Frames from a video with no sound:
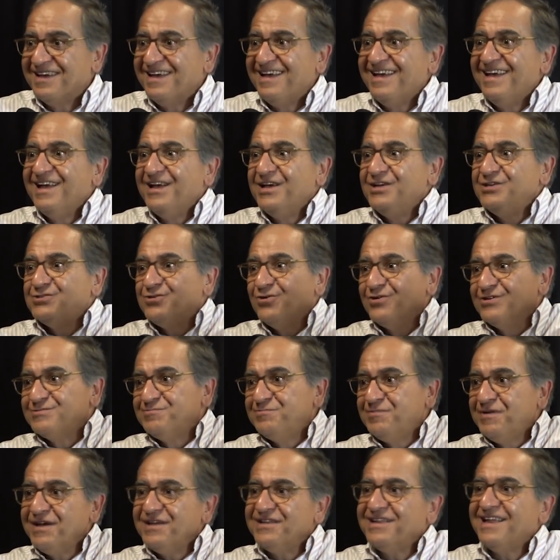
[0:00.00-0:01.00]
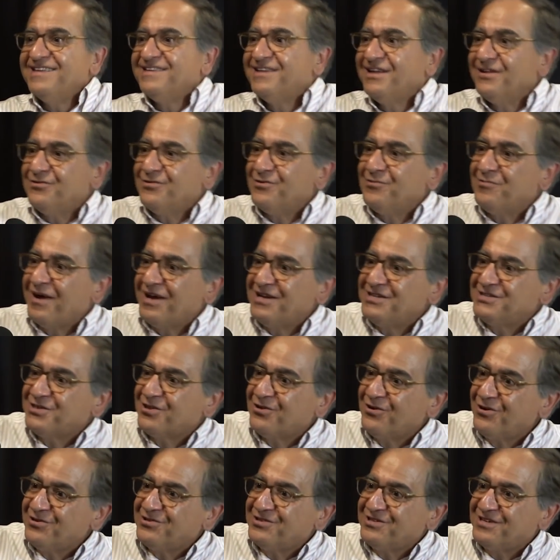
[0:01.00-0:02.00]
Mm-hmm. It shows bigger than ten to the minus
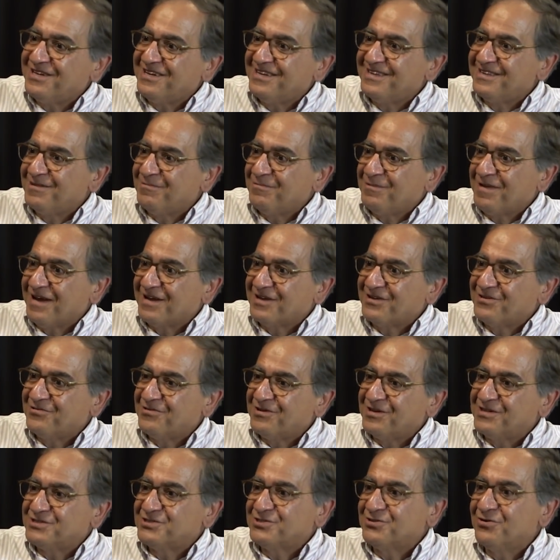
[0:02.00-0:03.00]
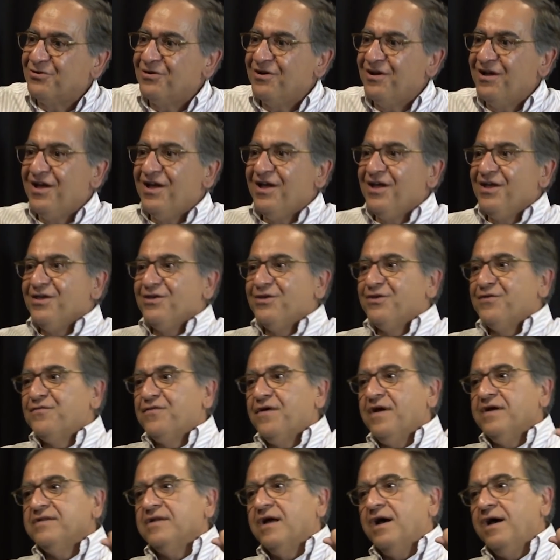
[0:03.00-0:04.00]
thirty in the mm-hmm. Planck unit. So you
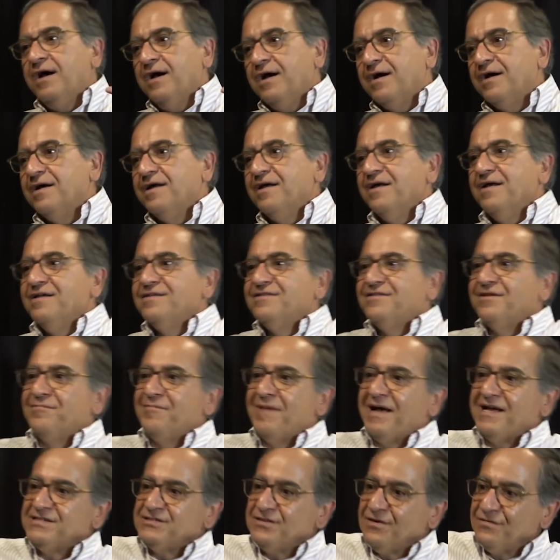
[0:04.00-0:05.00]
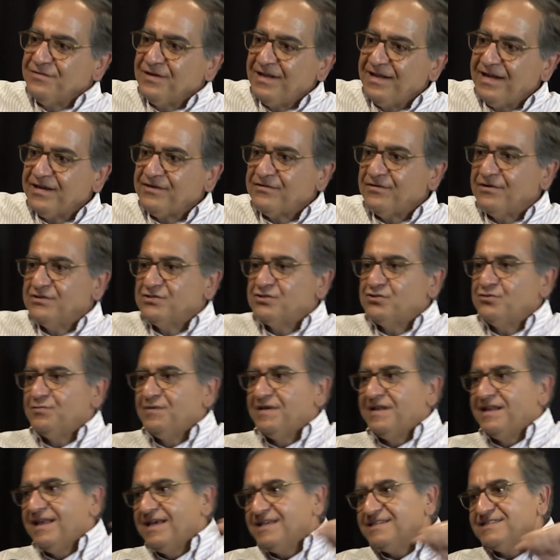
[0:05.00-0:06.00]
find, aha, the mass of the electron should
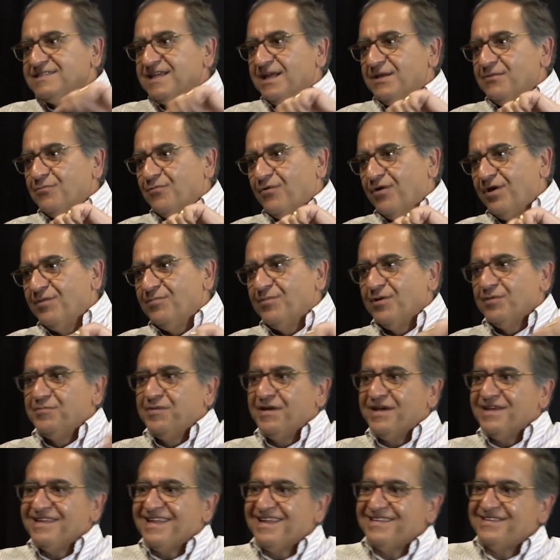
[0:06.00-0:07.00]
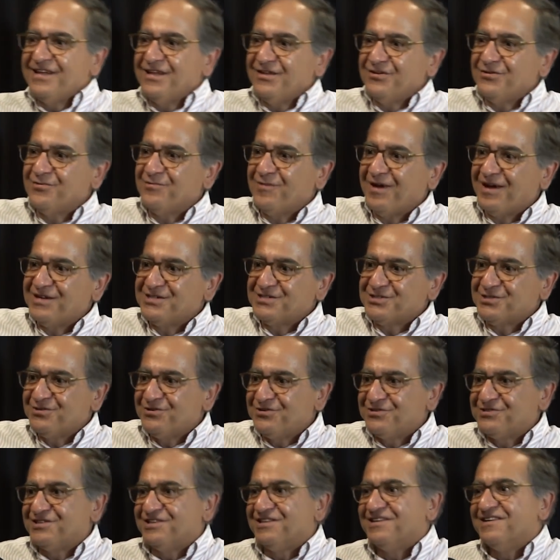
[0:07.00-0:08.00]
be less than one, but bigger than ten to the minus
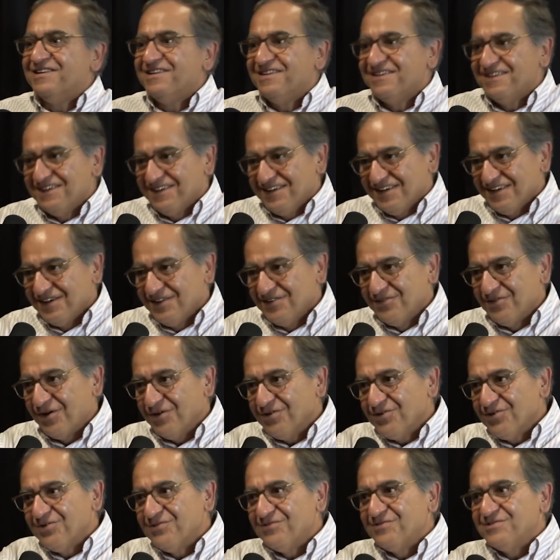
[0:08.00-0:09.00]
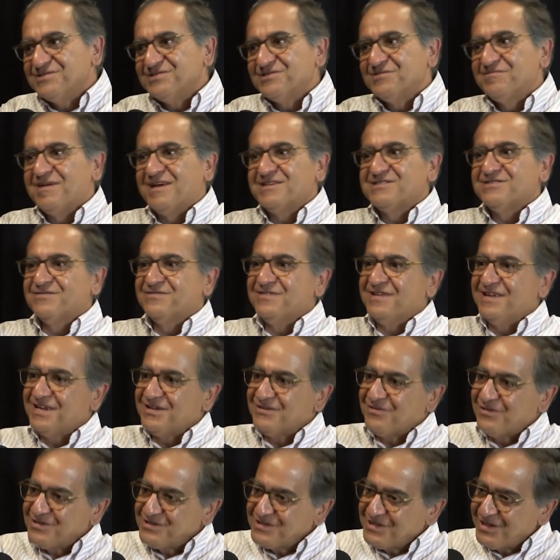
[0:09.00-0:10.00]
thirty. In our universe, the mass of the
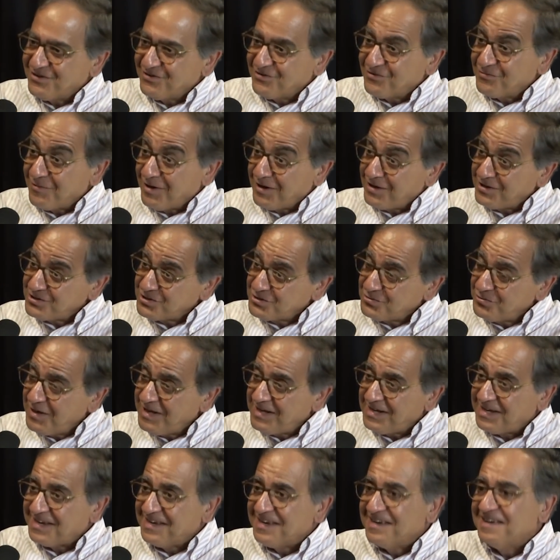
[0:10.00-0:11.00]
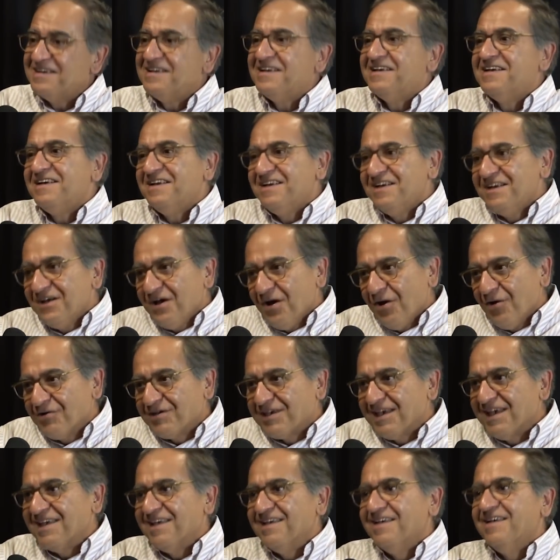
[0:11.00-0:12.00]
electron is ten to the minus twenty.
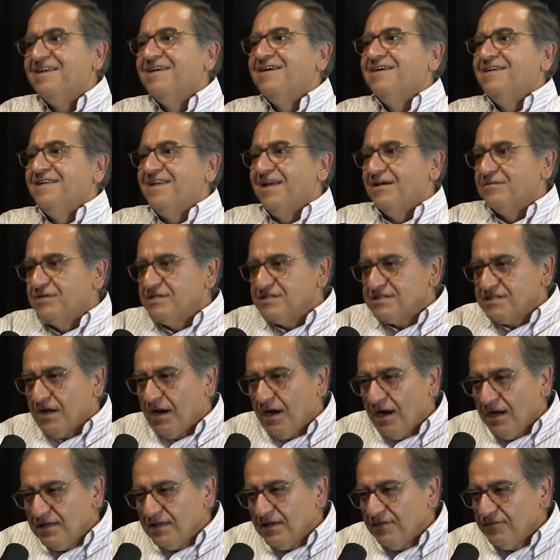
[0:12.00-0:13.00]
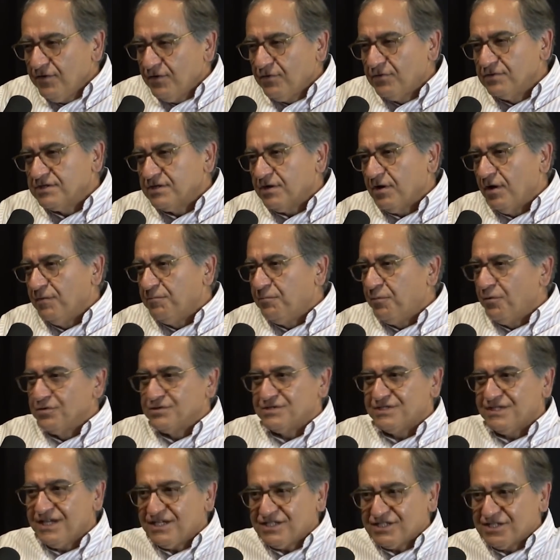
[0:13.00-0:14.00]
Okay, now this kind of you could call
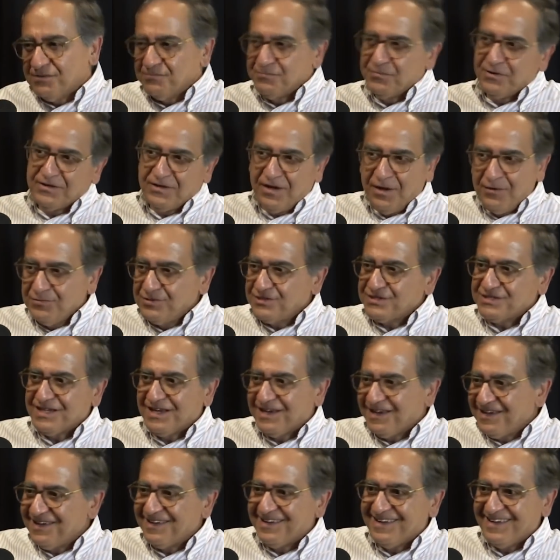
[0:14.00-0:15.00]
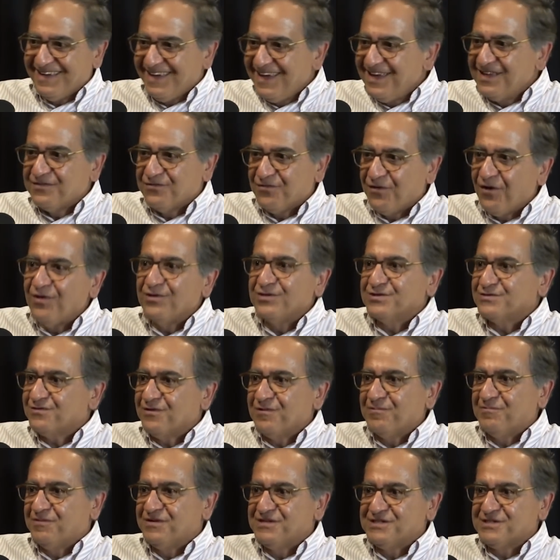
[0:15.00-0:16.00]
postdiction, but I would say it follows
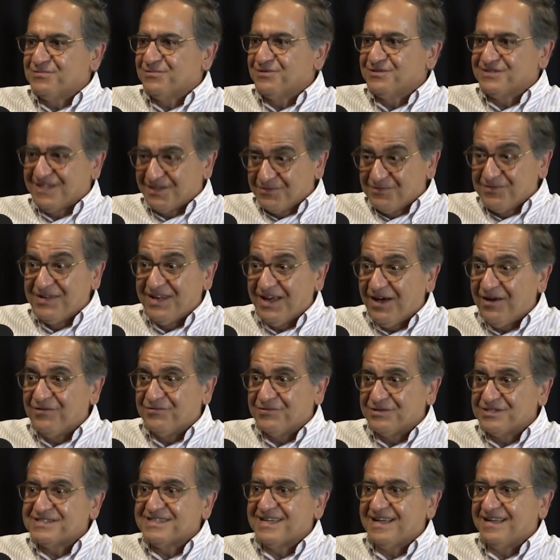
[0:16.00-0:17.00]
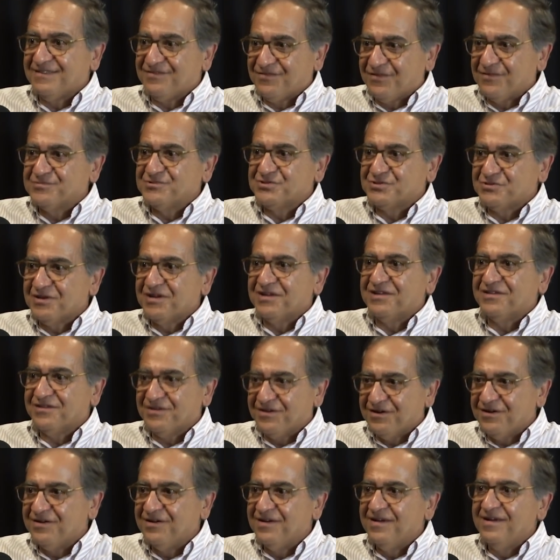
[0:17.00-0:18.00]
from principles that we now understand from string
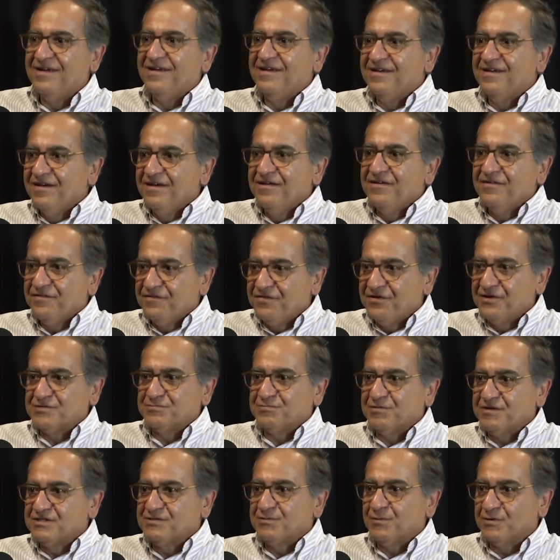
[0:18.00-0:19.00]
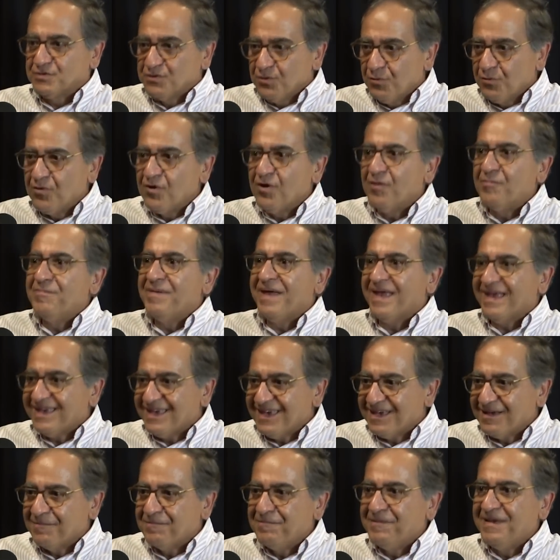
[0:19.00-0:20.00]
theory, mm-hmm. first principle. So we are
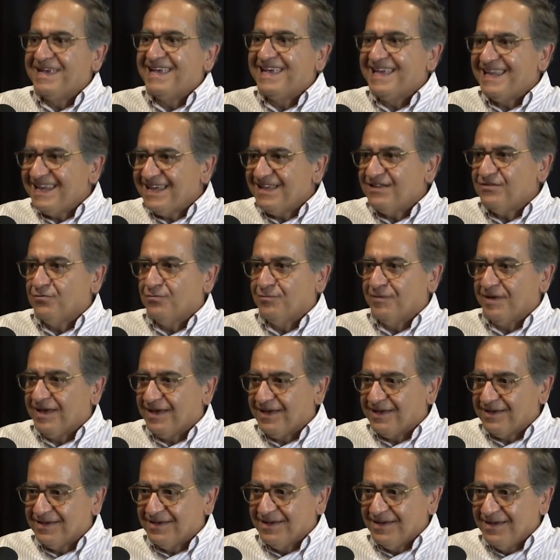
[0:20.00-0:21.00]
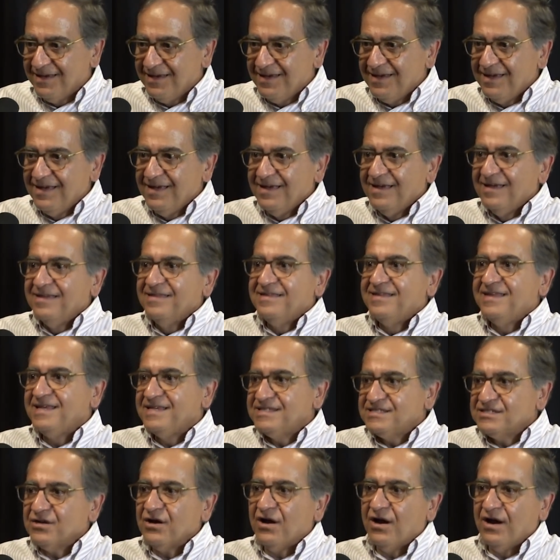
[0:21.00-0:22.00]
making, beginning to make
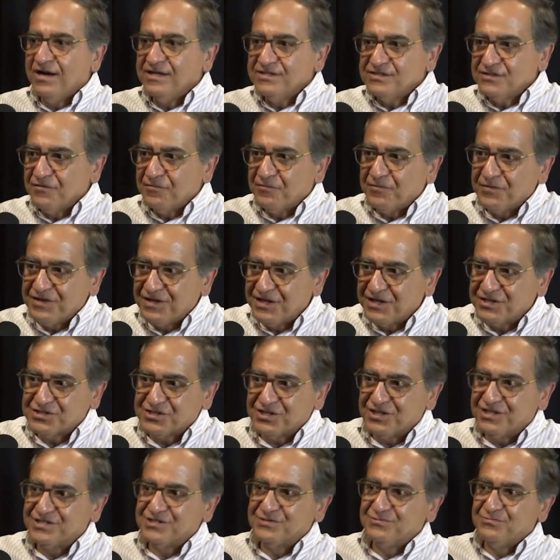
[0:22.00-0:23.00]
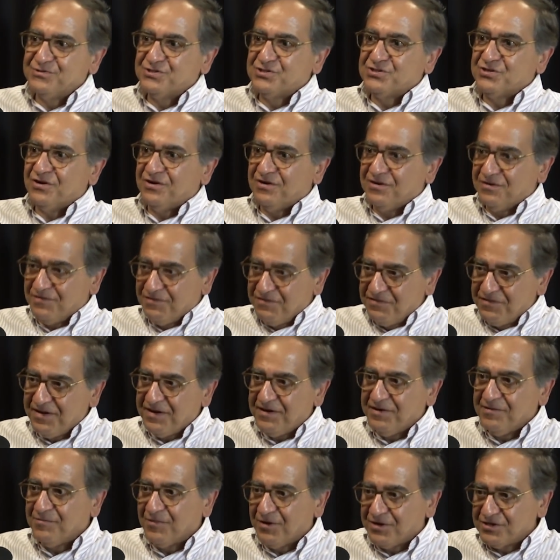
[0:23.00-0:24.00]
these kinds of predictions, which are
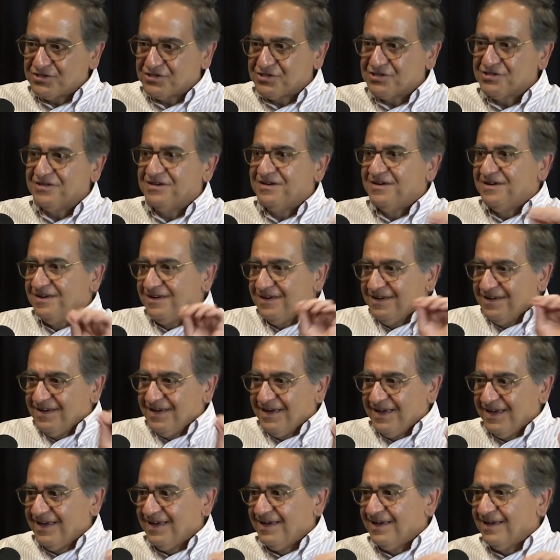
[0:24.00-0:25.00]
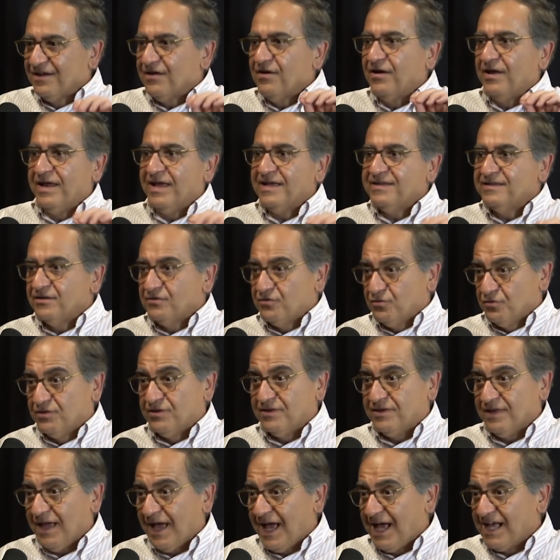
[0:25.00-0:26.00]
very much Uh, connected to
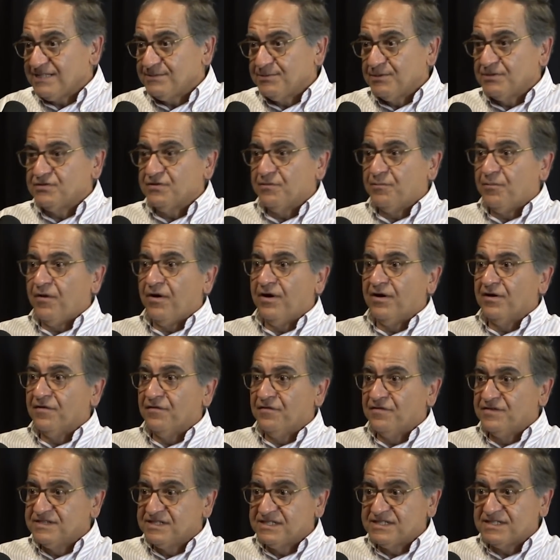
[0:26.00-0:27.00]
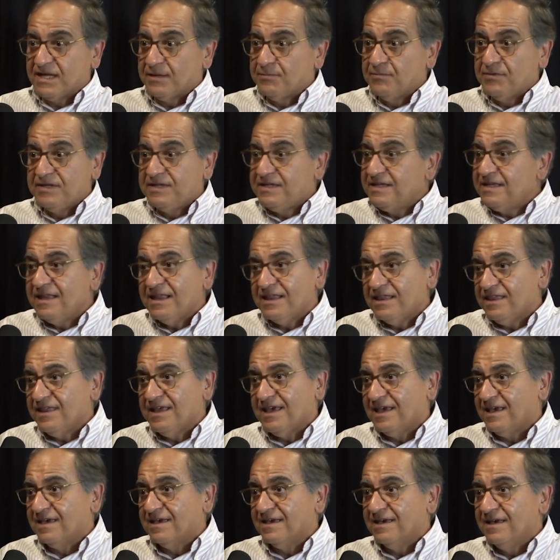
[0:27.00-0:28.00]
aspects of particle physics that we didn't
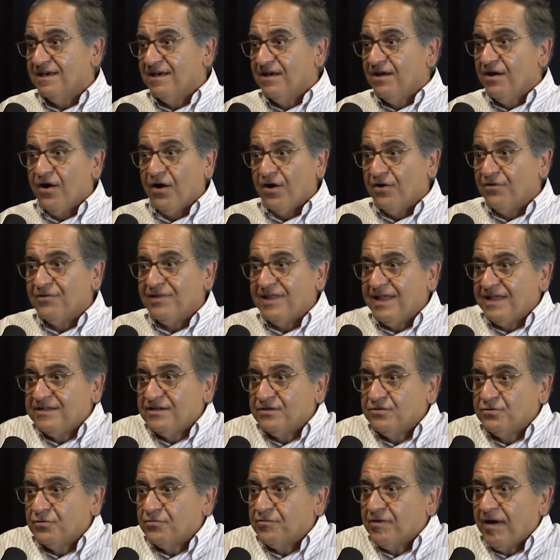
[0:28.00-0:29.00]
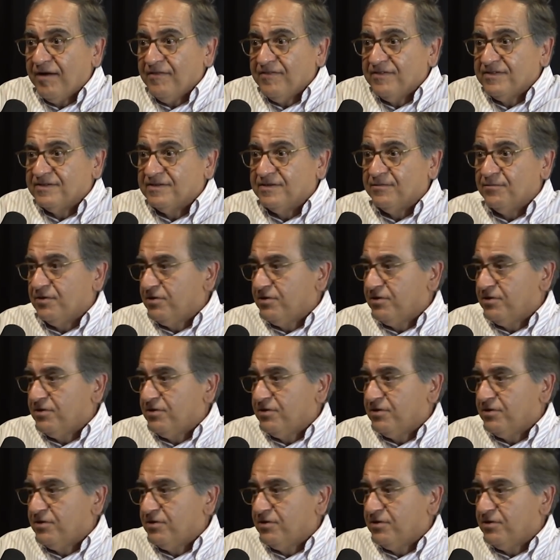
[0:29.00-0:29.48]
think are related to gravity.